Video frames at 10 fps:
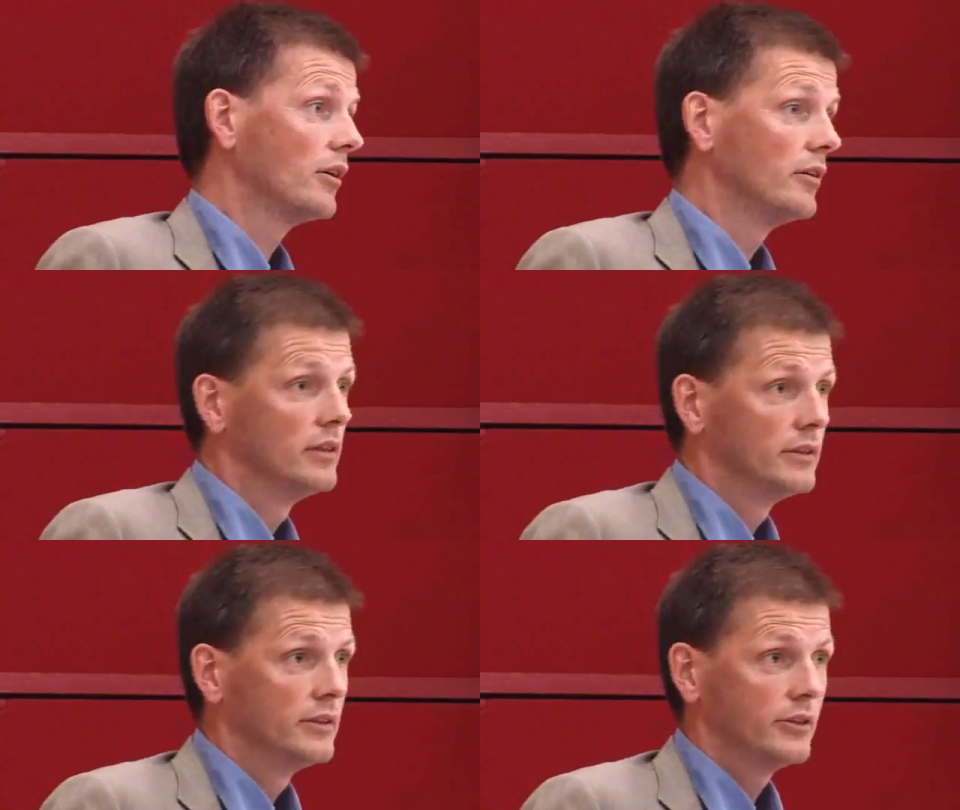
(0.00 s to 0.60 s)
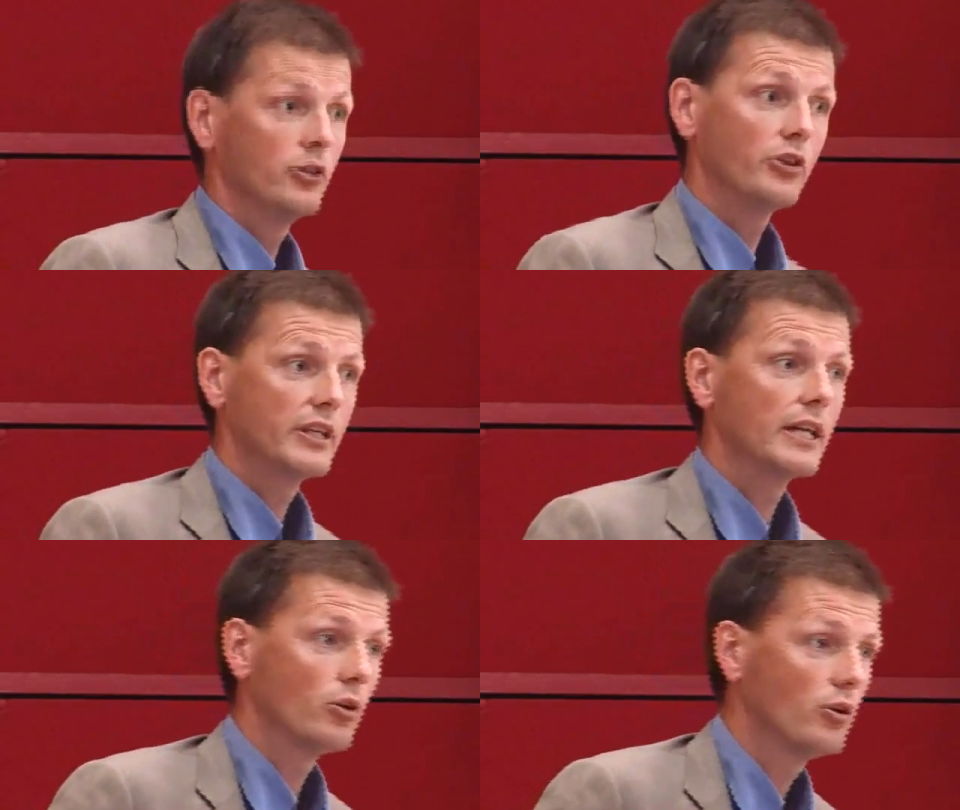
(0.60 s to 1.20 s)
that are
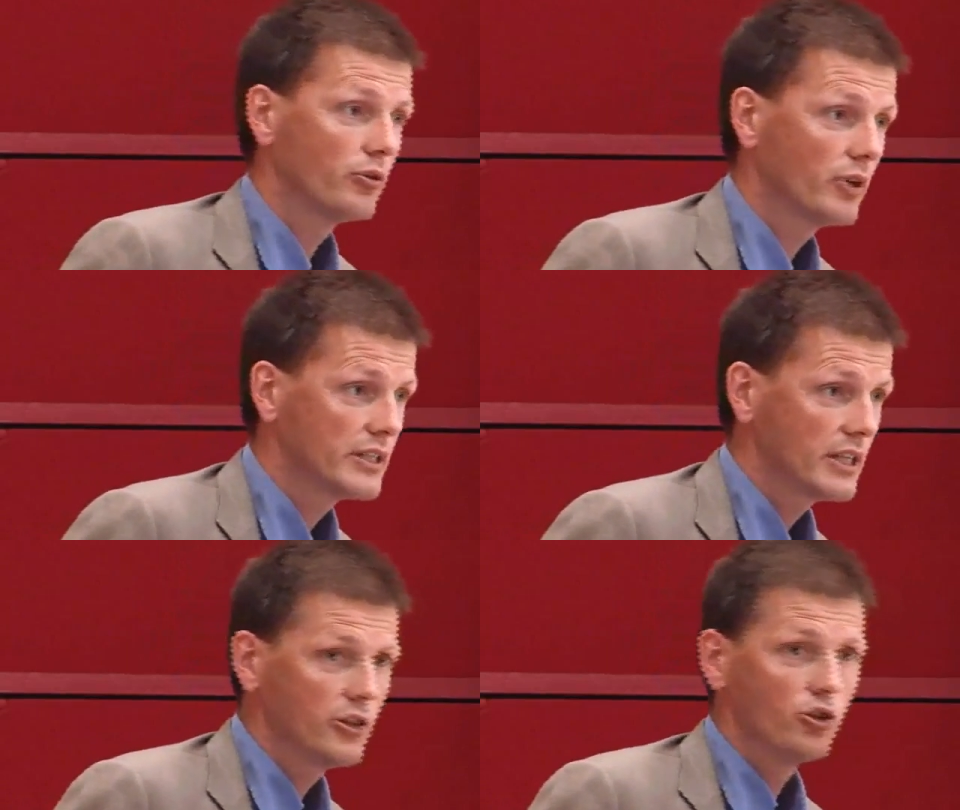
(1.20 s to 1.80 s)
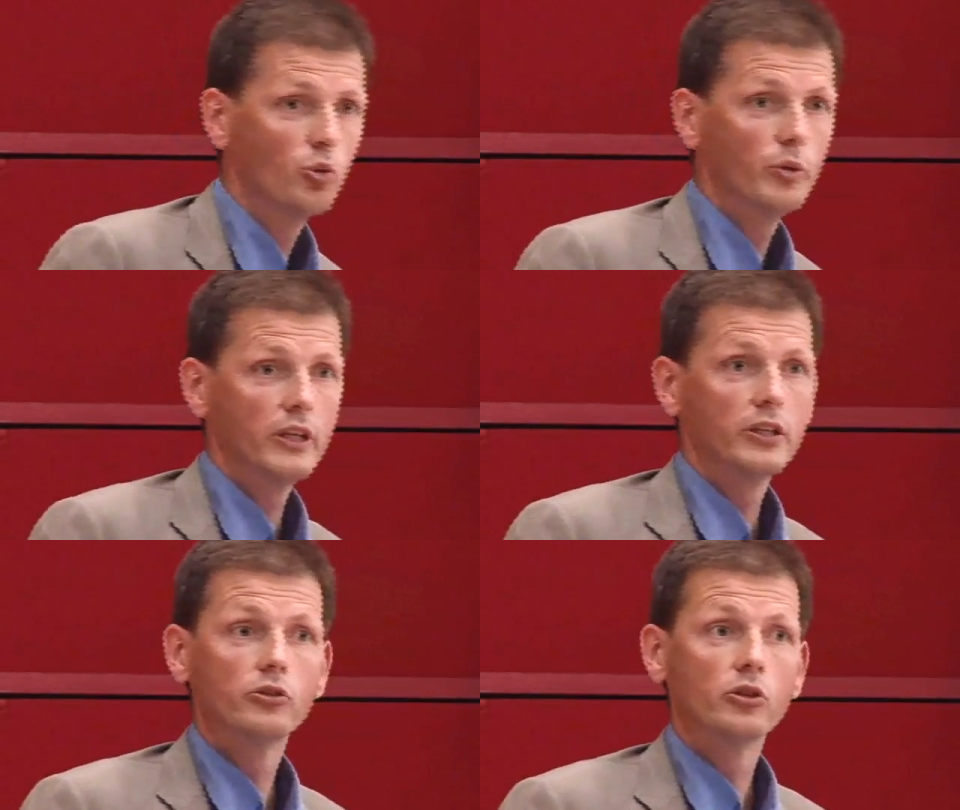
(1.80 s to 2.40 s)
not yet authorized in the
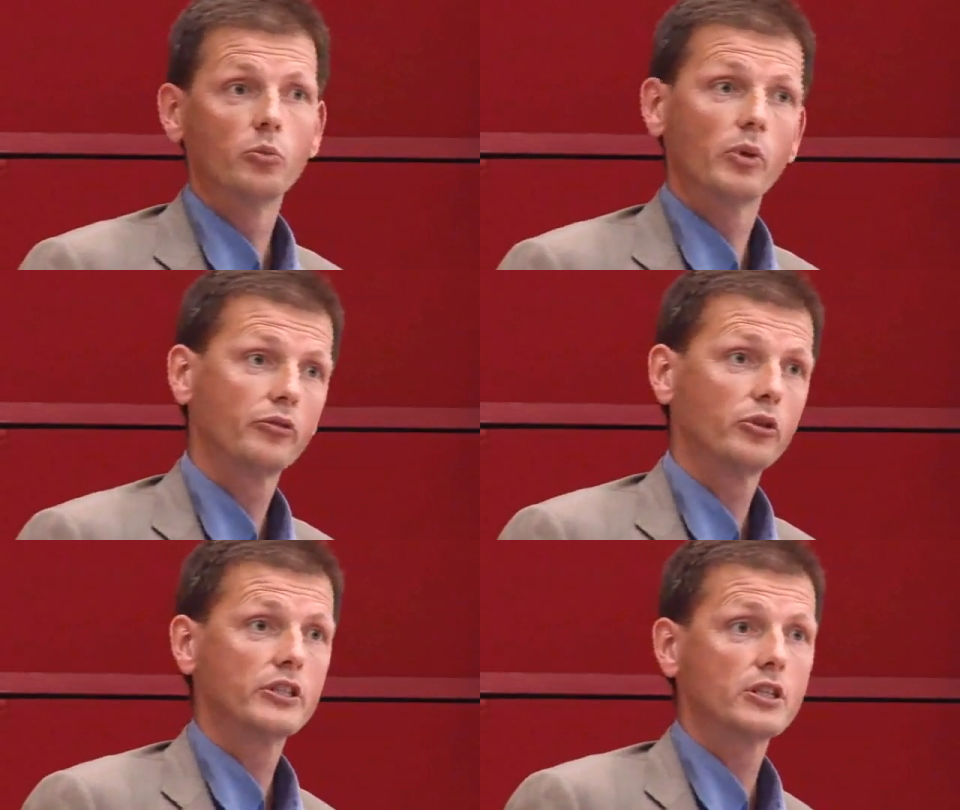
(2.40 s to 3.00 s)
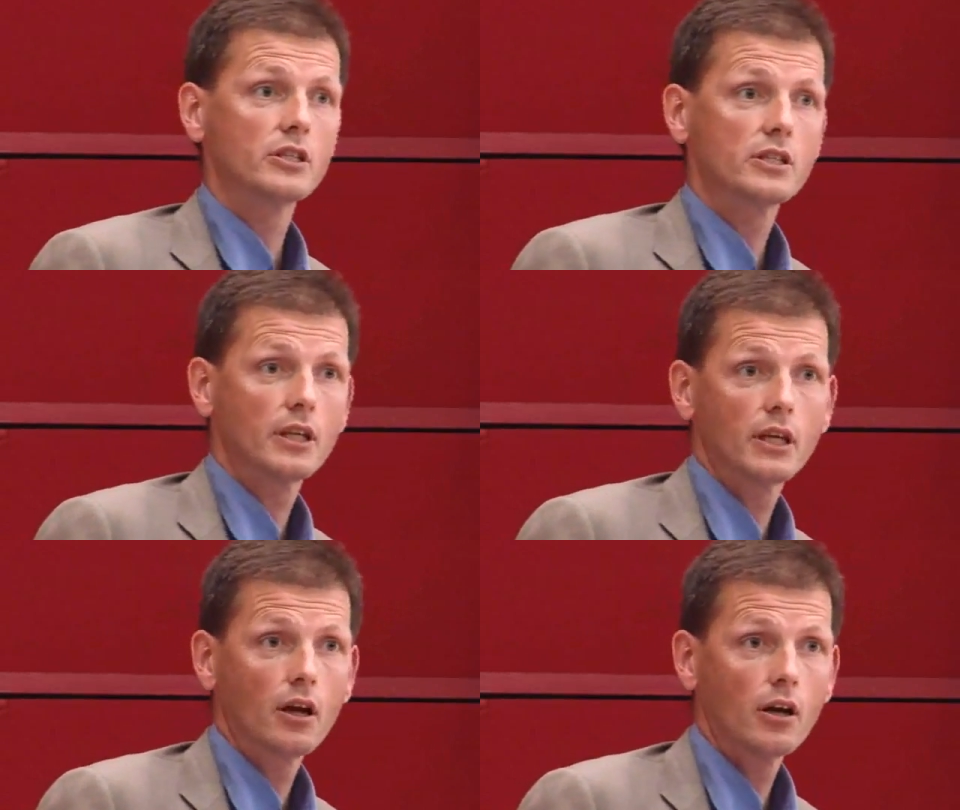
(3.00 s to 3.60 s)
European Union, but for instance
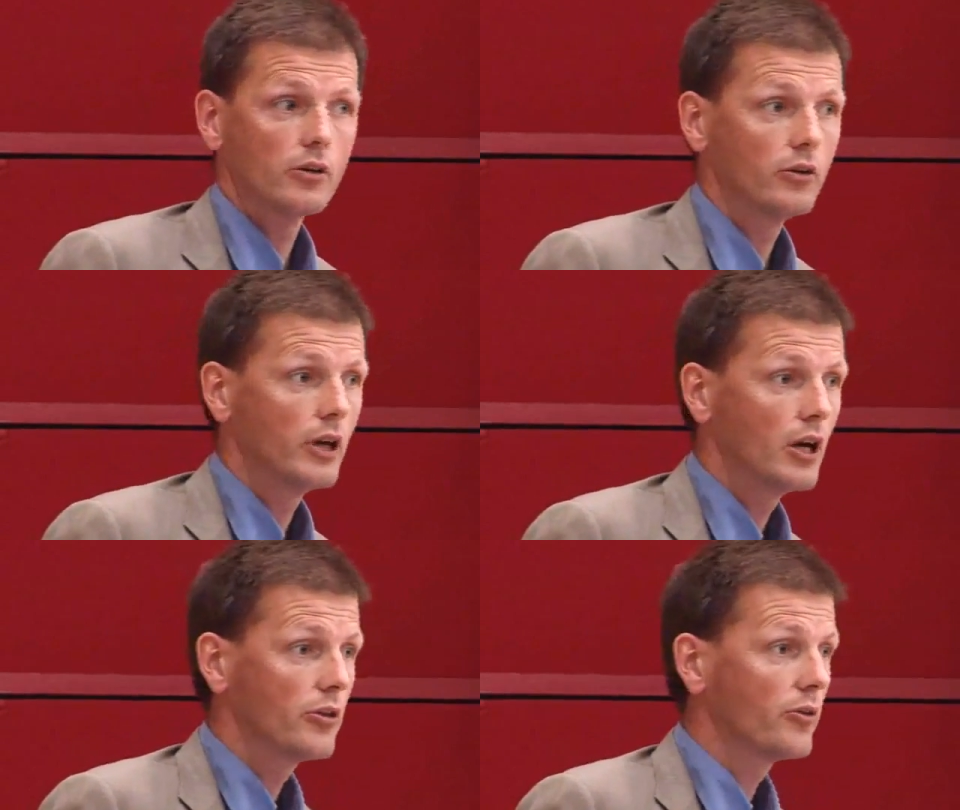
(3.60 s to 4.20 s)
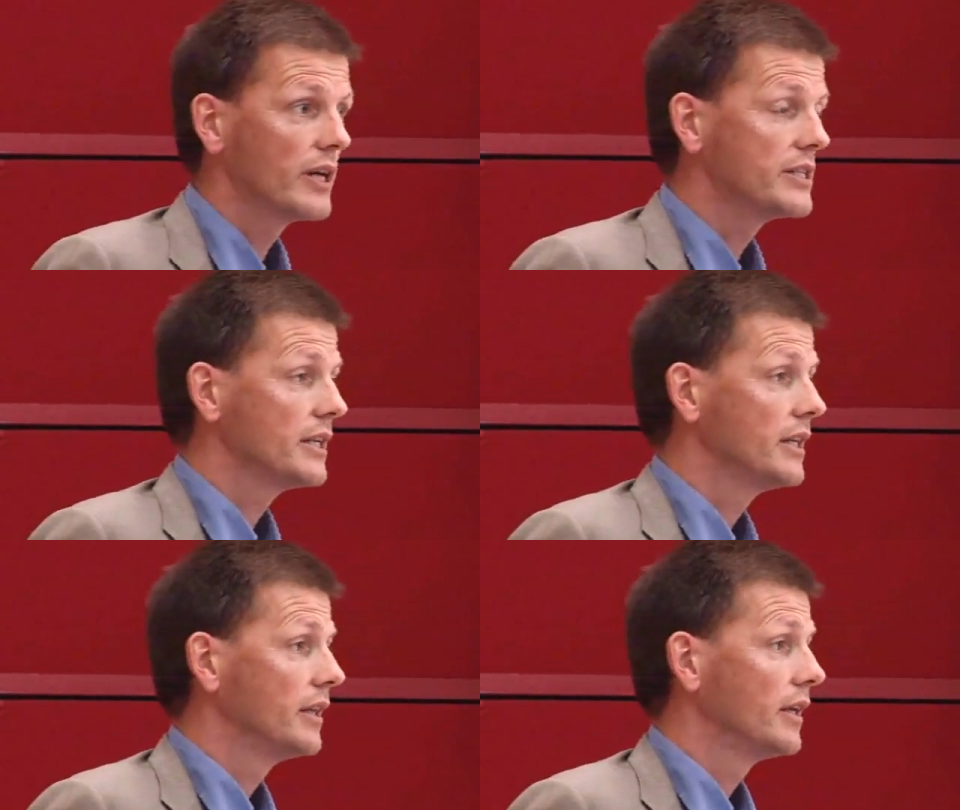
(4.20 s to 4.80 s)
uh, are uh,
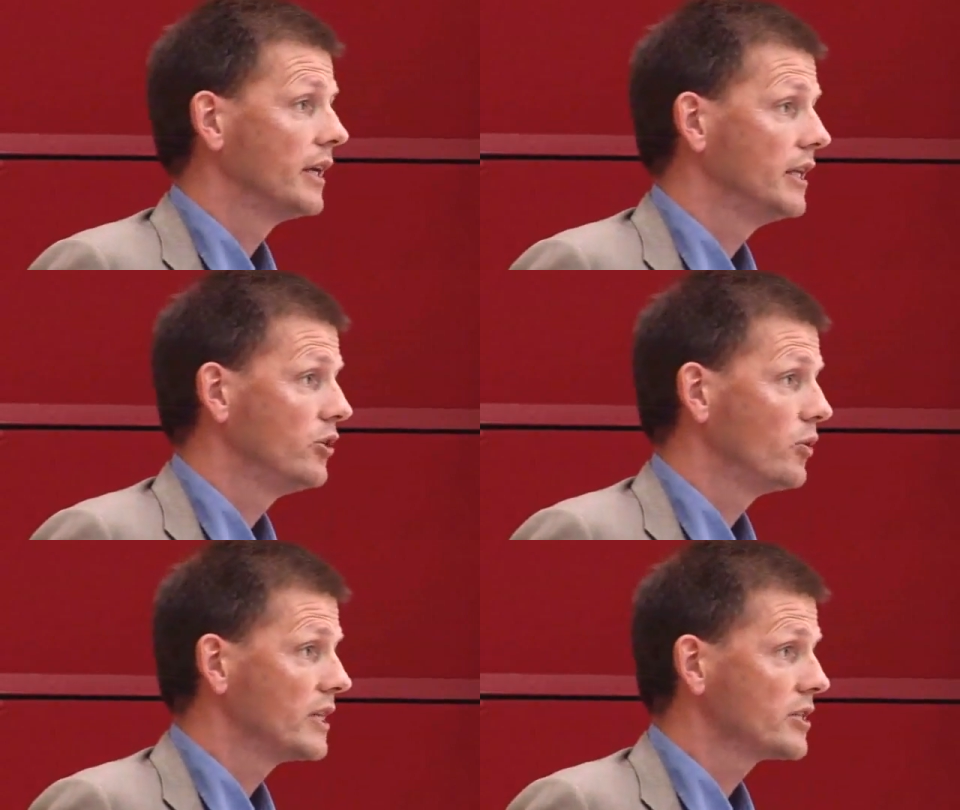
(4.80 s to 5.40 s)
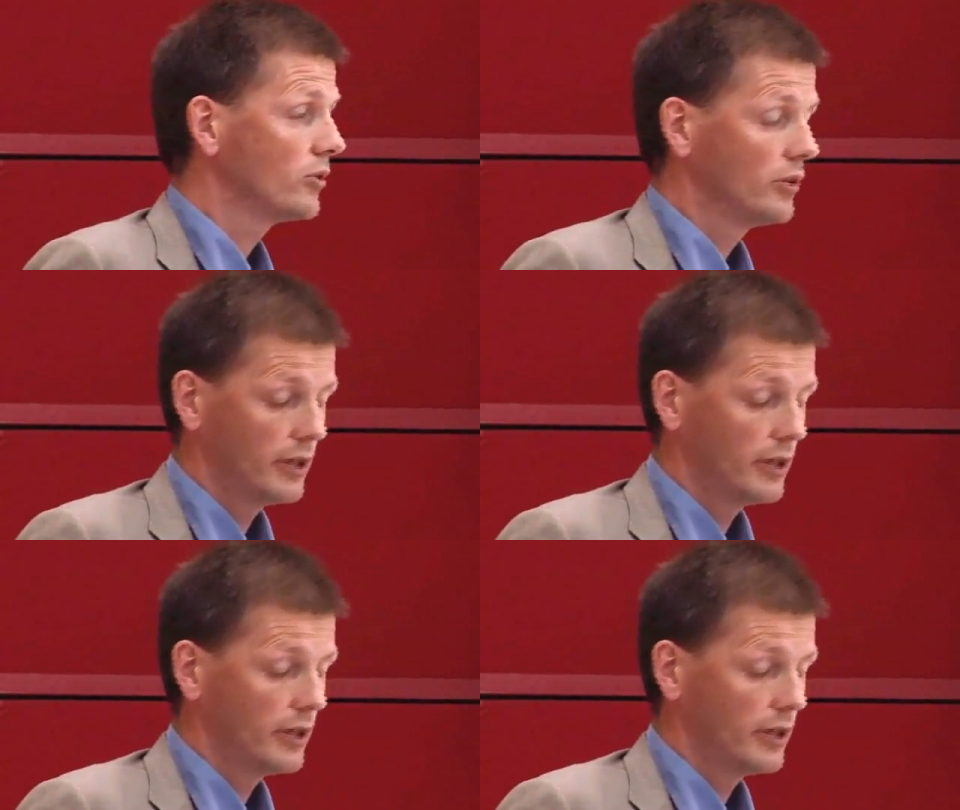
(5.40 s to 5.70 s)
authorized in, uh, in the US